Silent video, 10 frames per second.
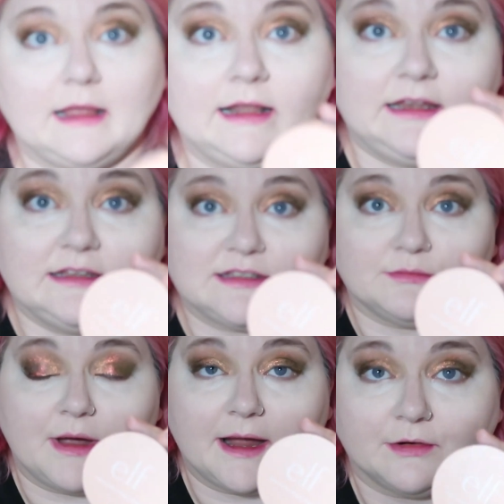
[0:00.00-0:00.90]
I need
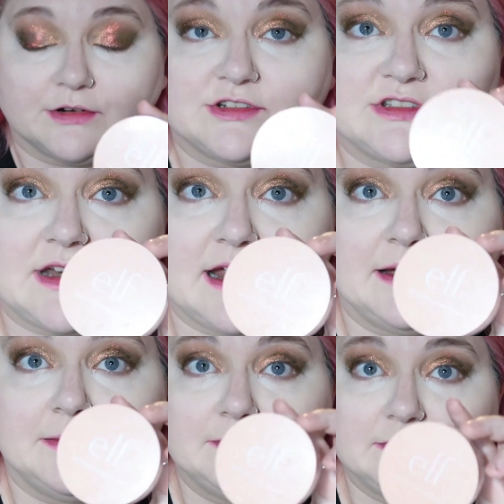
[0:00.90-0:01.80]
some powder
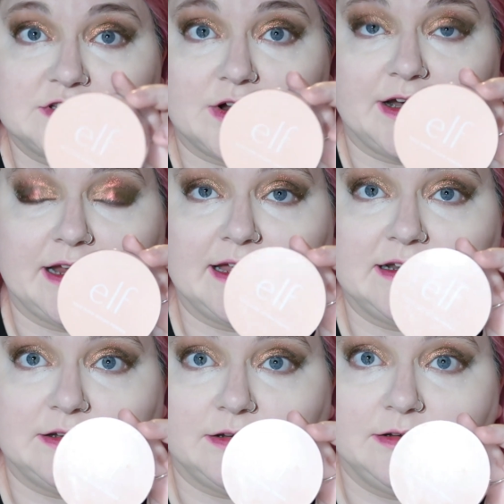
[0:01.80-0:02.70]
stab. Sorry, I had
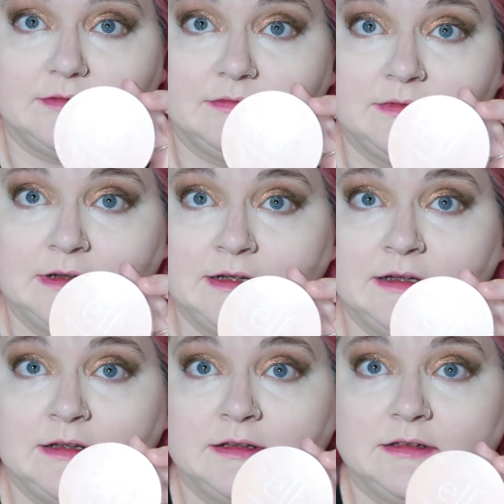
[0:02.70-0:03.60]
to
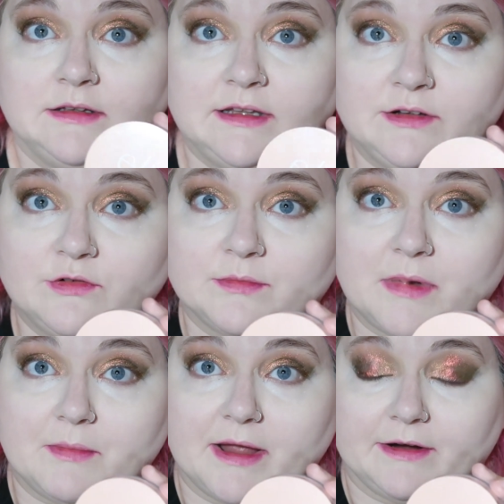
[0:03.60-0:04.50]
ignore
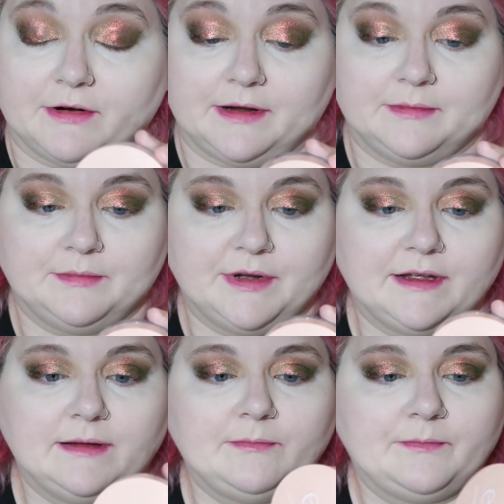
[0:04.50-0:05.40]
my background.
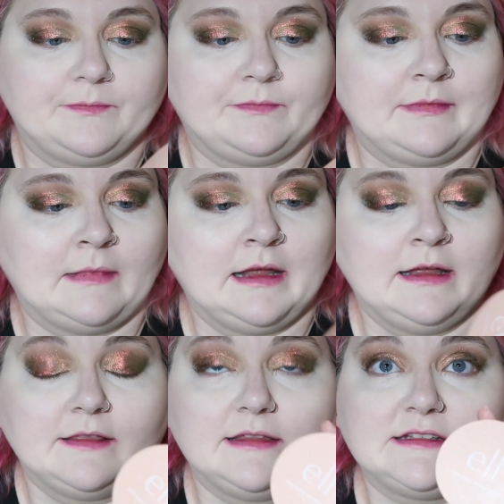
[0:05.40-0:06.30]
But
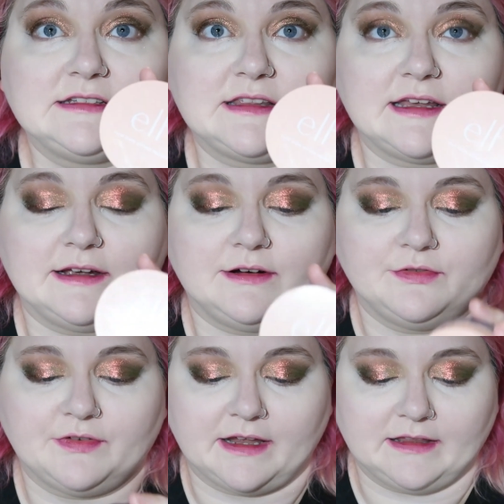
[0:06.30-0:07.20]
this is the
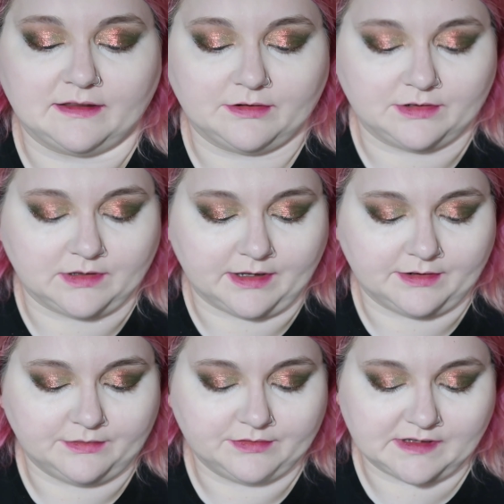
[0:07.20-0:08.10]
e.l.f. Halo
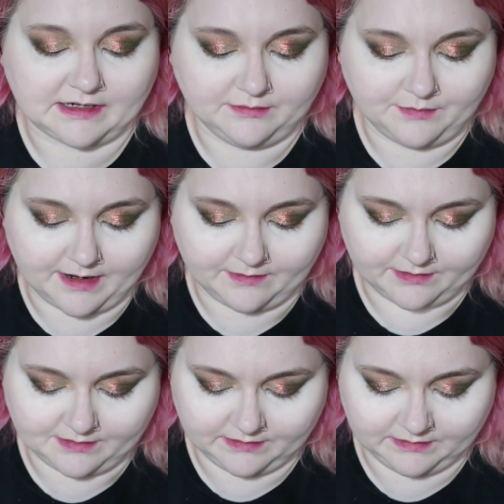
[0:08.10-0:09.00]
Glow Setting
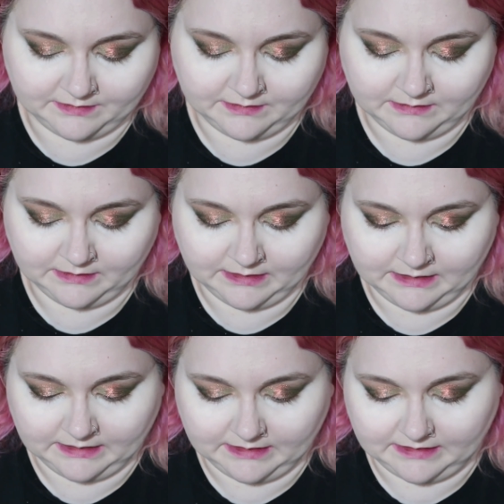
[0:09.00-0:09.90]
Powder
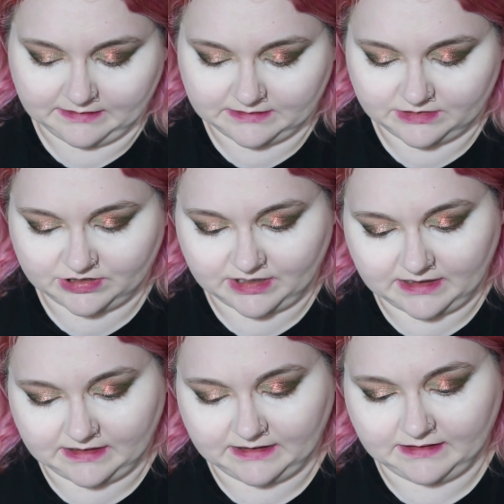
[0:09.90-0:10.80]
in the
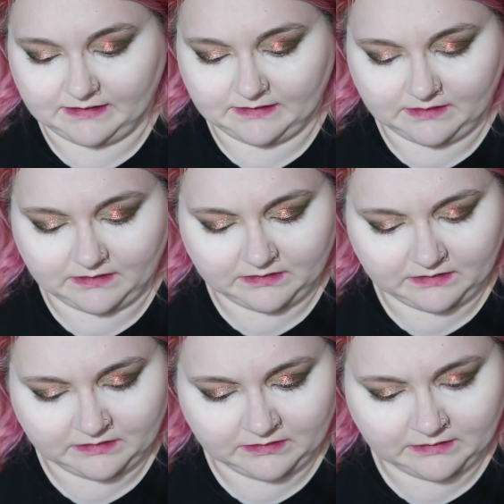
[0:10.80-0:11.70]
shade
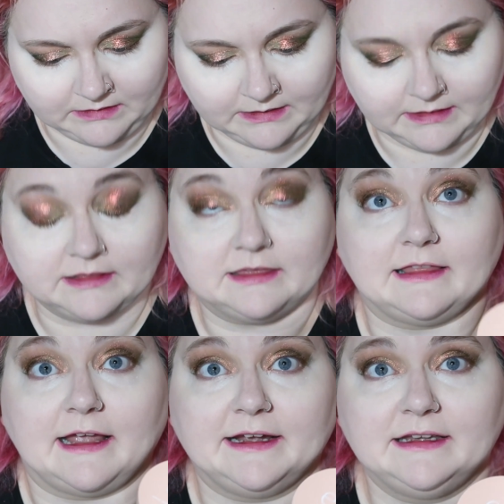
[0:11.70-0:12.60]

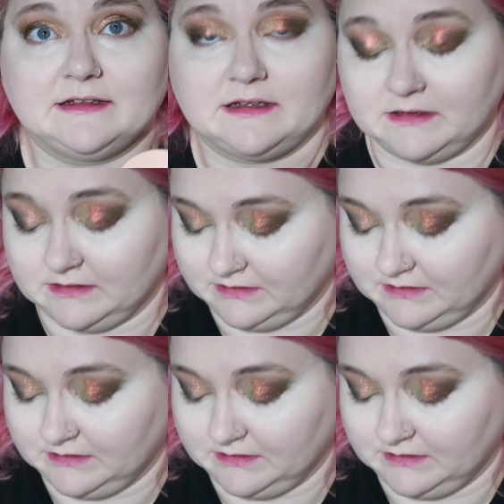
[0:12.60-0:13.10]
Light.